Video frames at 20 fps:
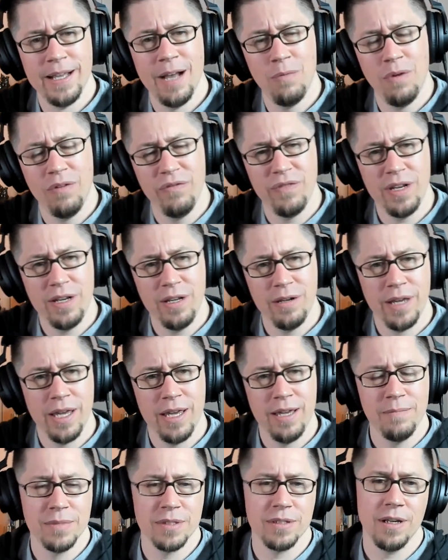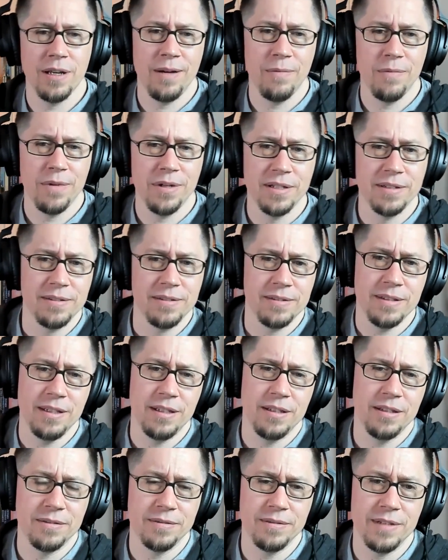I want video games, and I
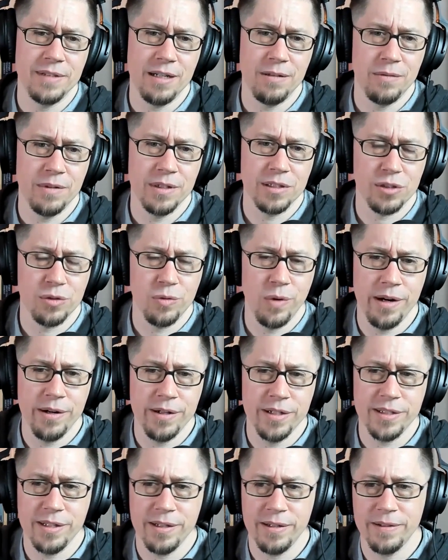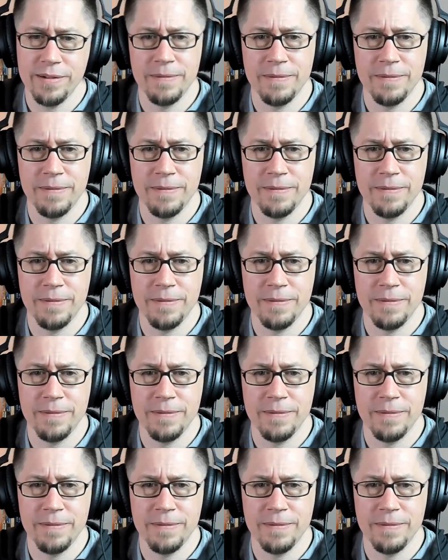don't want sweaters.